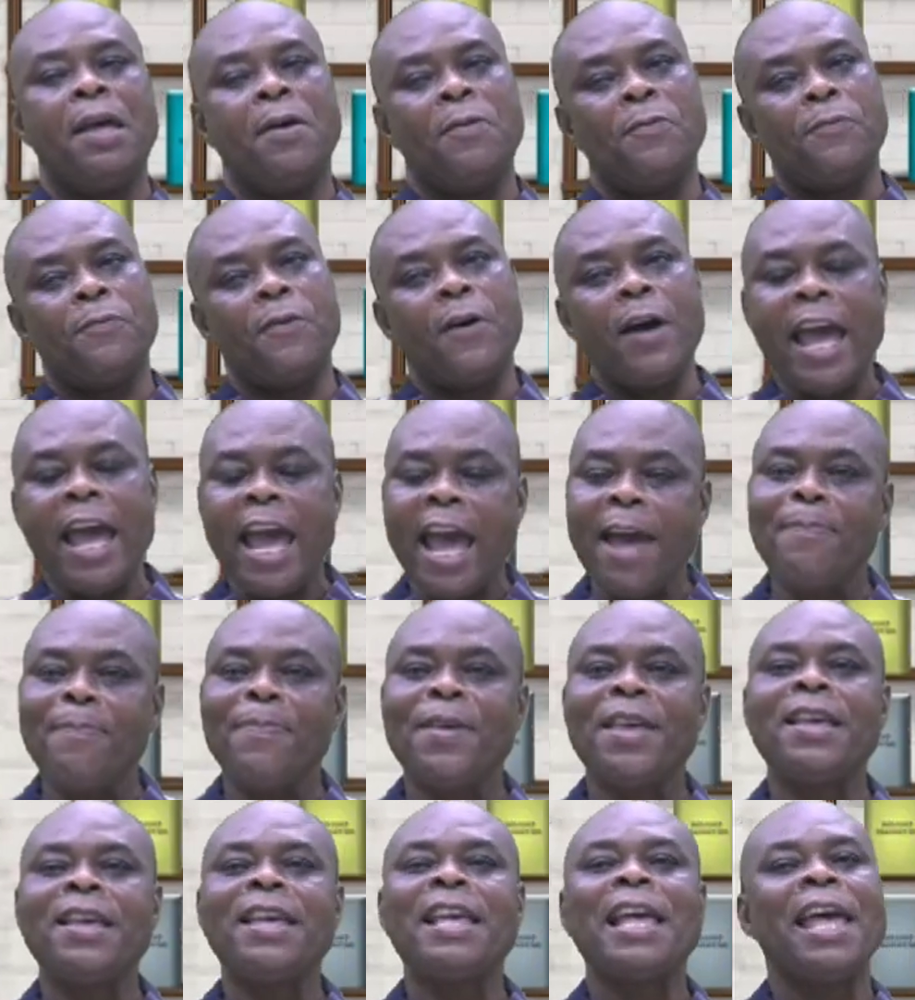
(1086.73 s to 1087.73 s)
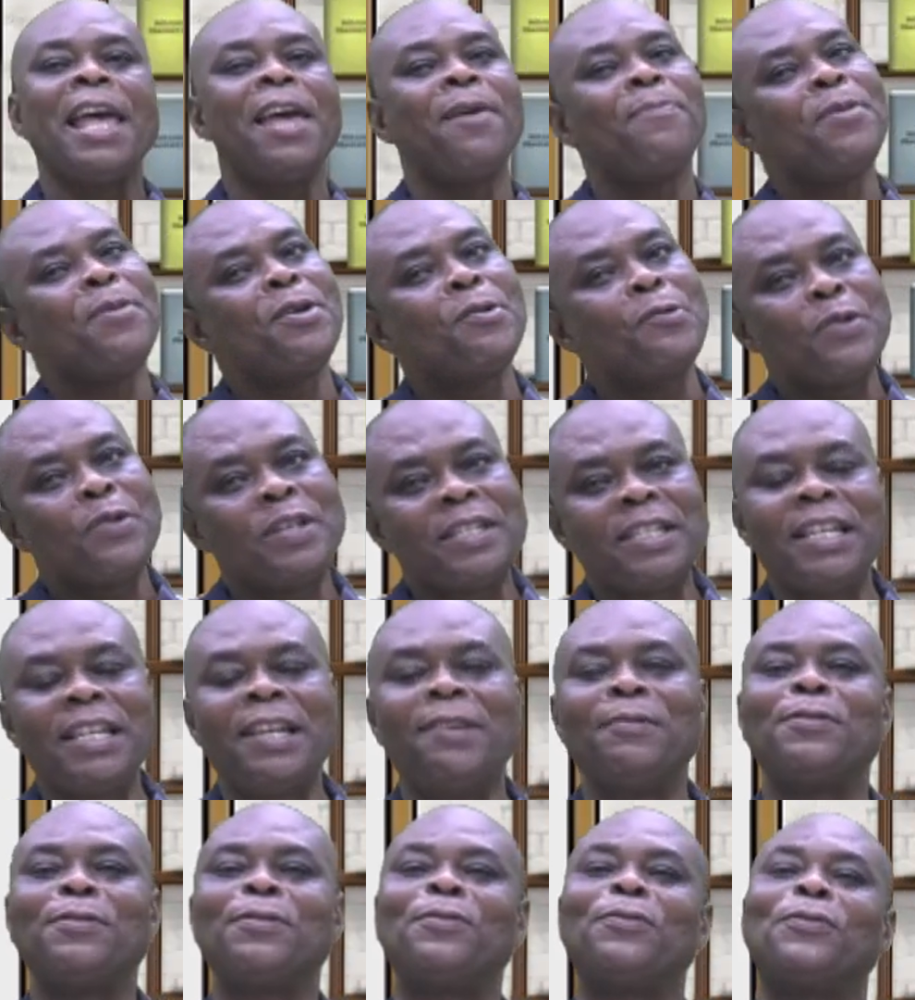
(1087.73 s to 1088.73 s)
For AB
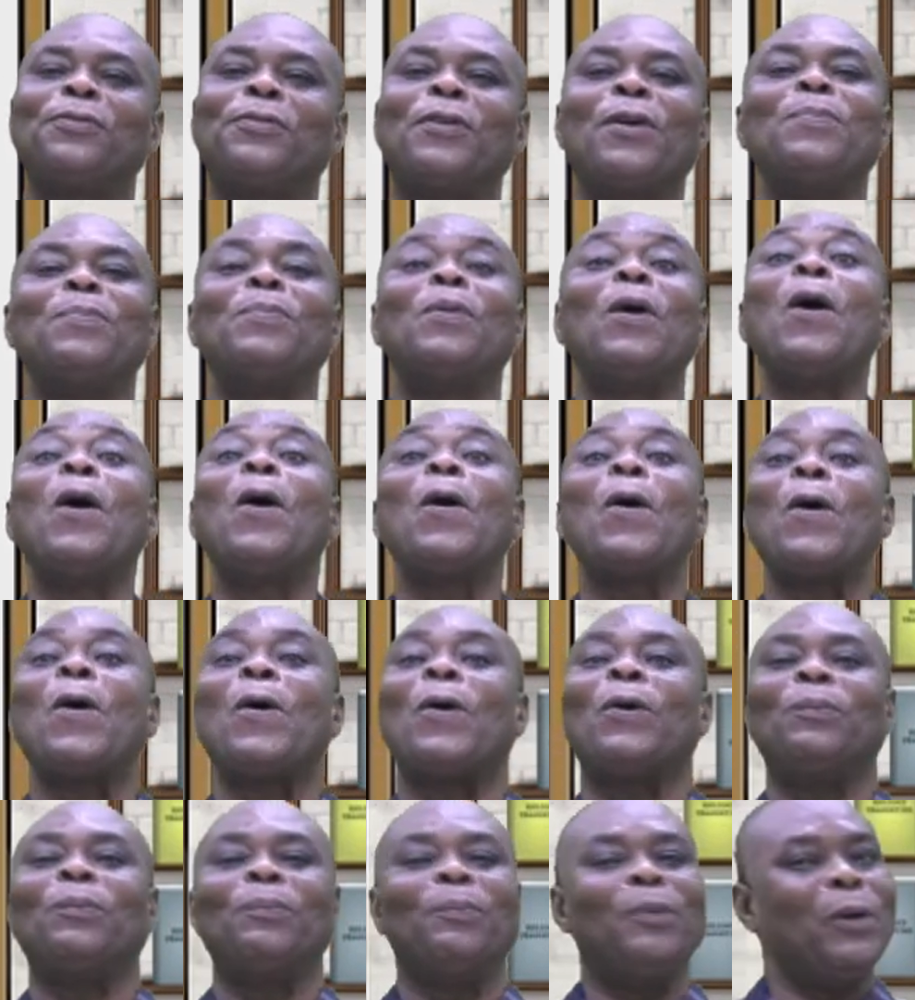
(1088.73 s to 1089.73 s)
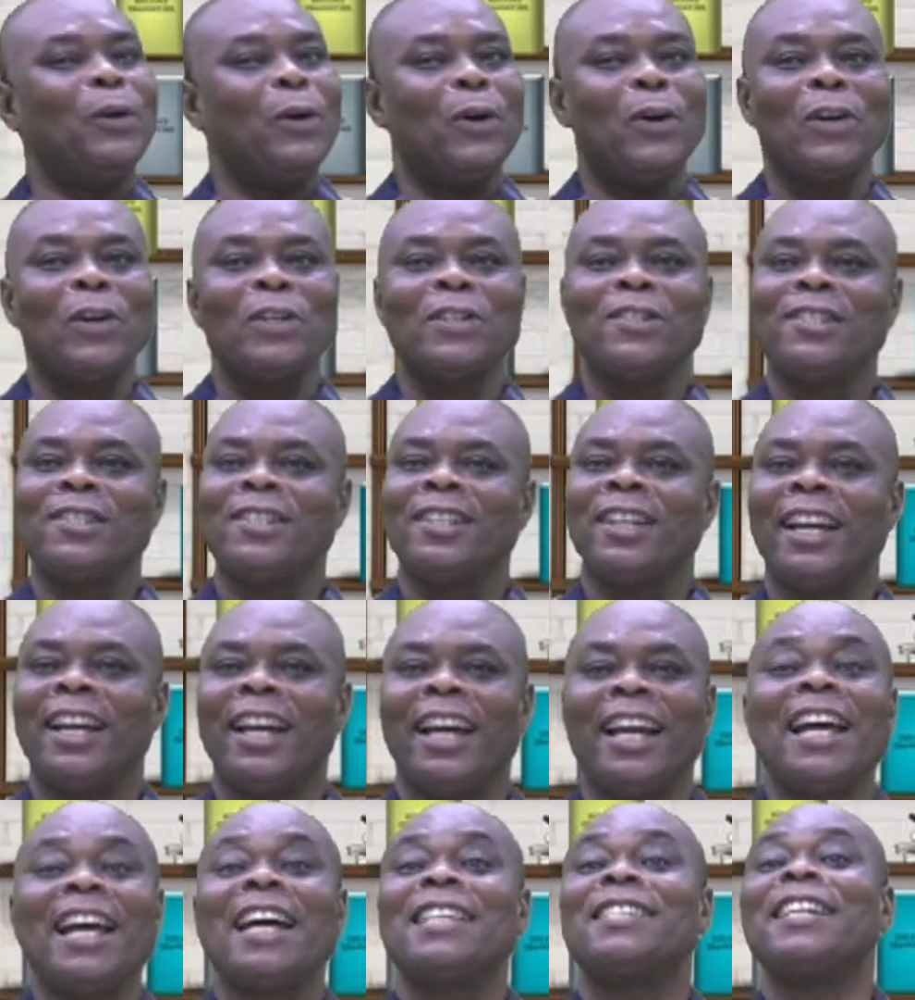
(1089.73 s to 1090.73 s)
receives from O because
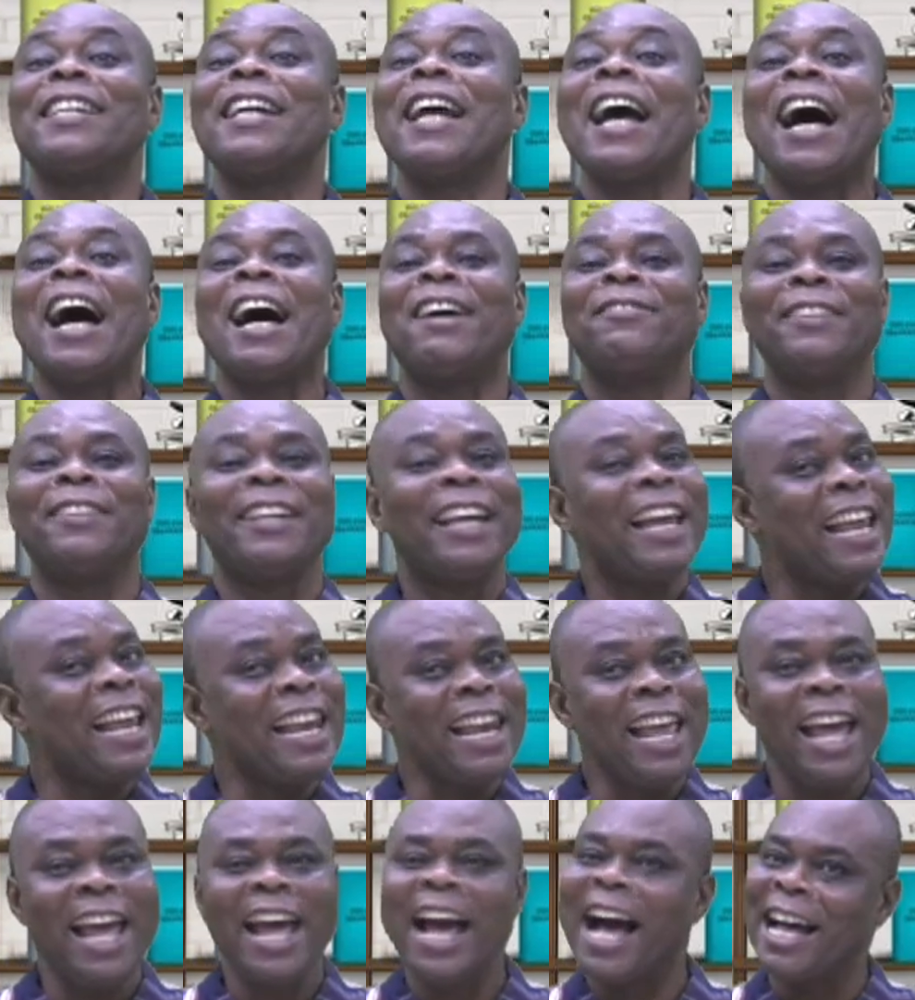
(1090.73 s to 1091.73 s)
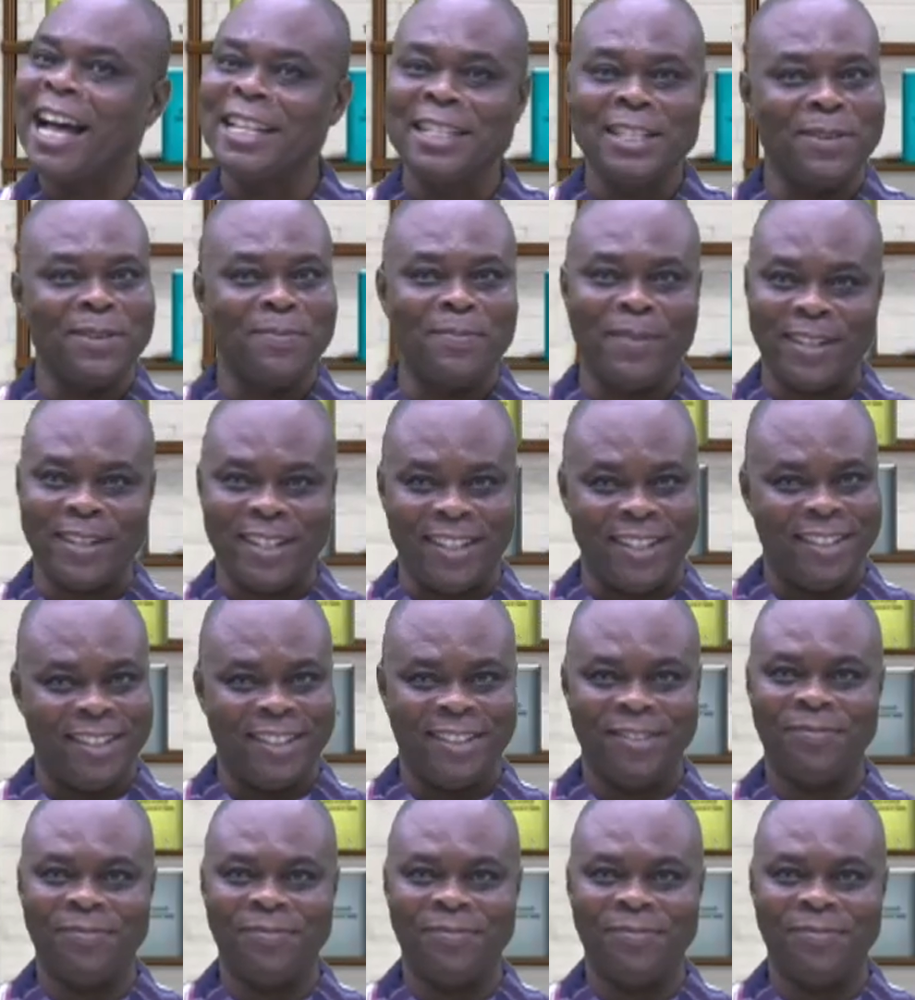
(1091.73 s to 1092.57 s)
it doesn't have any antibody.